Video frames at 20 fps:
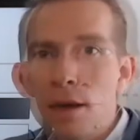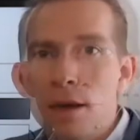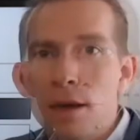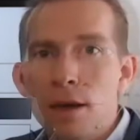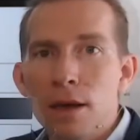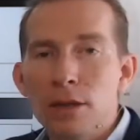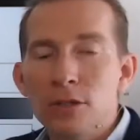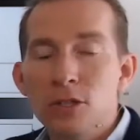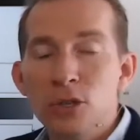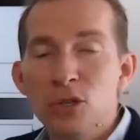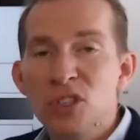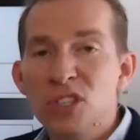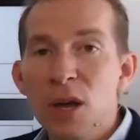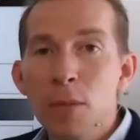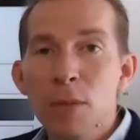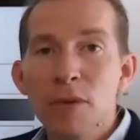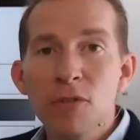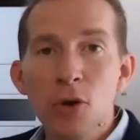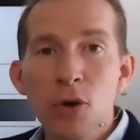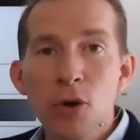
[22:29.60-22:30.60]
So some
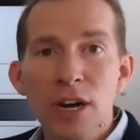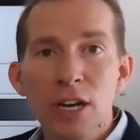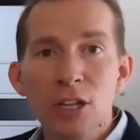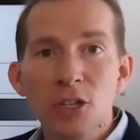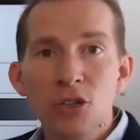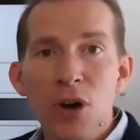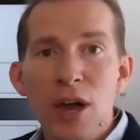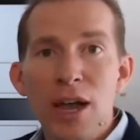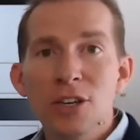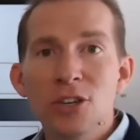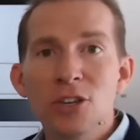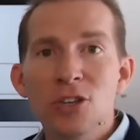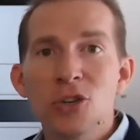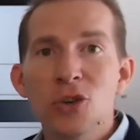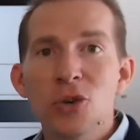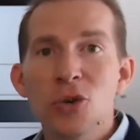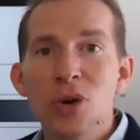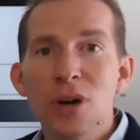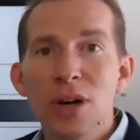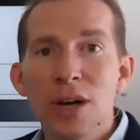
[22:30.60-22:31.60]
of you are going to try
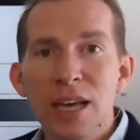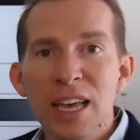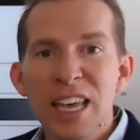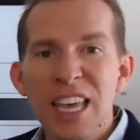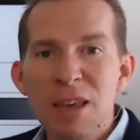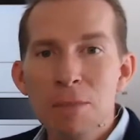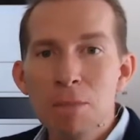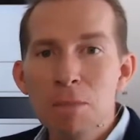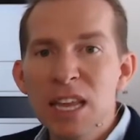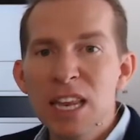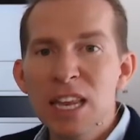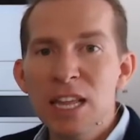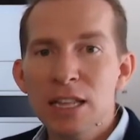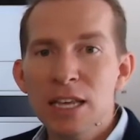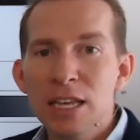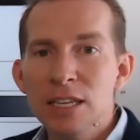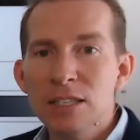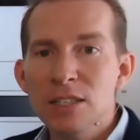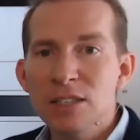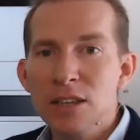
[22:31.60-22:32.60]
to
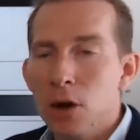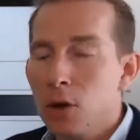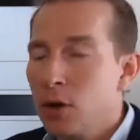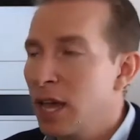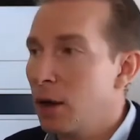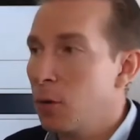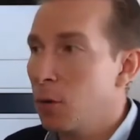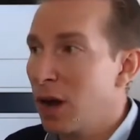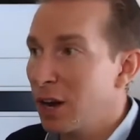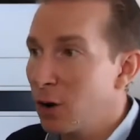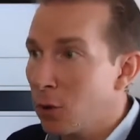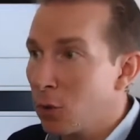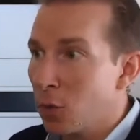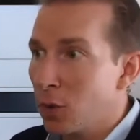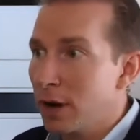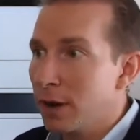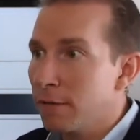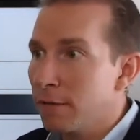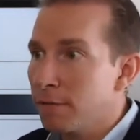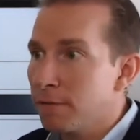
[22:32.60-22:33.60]
immediately say, okay, well, I don't want
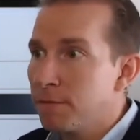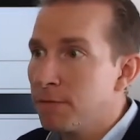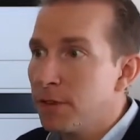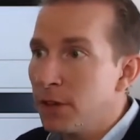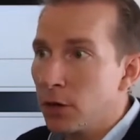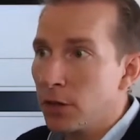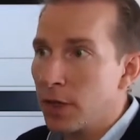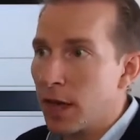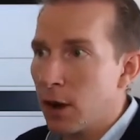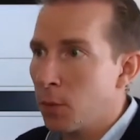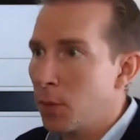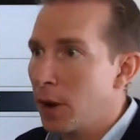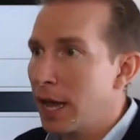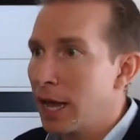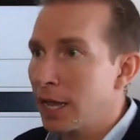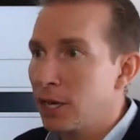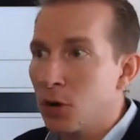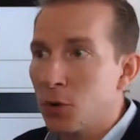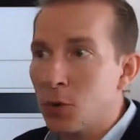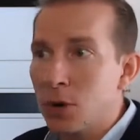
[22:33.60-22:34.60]
to feel that way. I
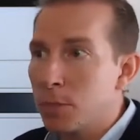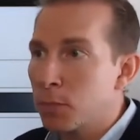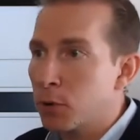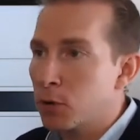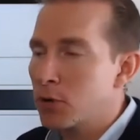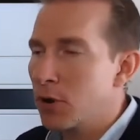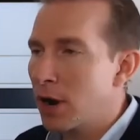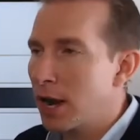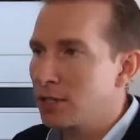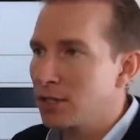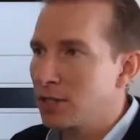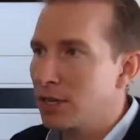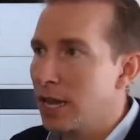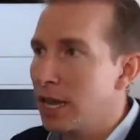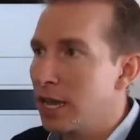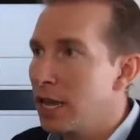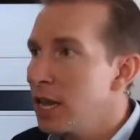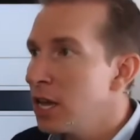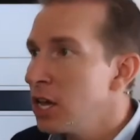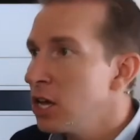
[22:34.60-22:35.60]
don't want to
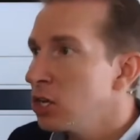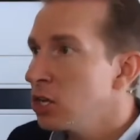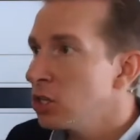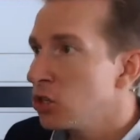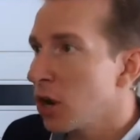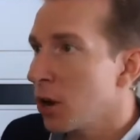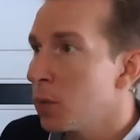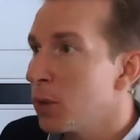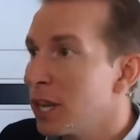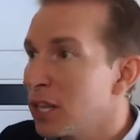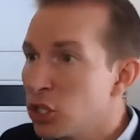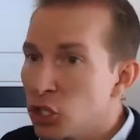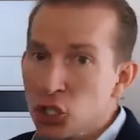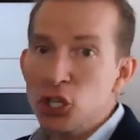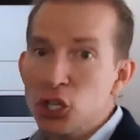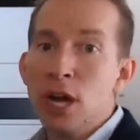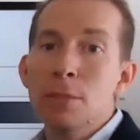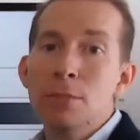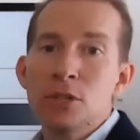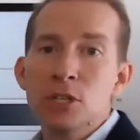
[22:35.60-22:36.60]
procrastinate. So I want to
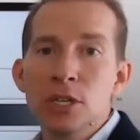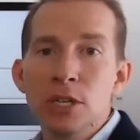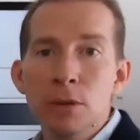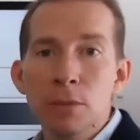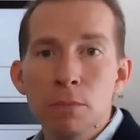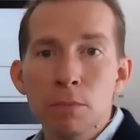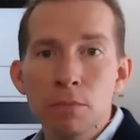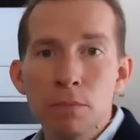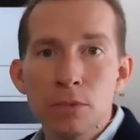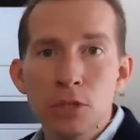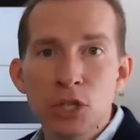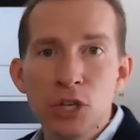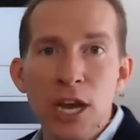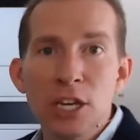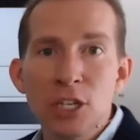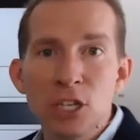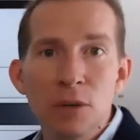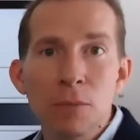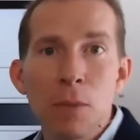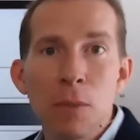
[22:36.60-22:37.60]
jump to
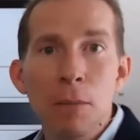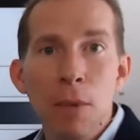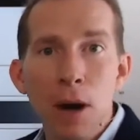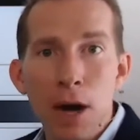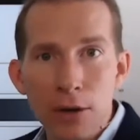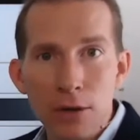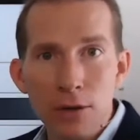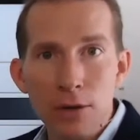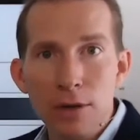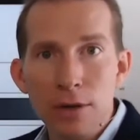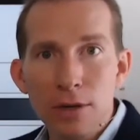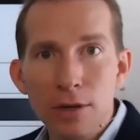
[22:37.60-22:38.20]
changing my model.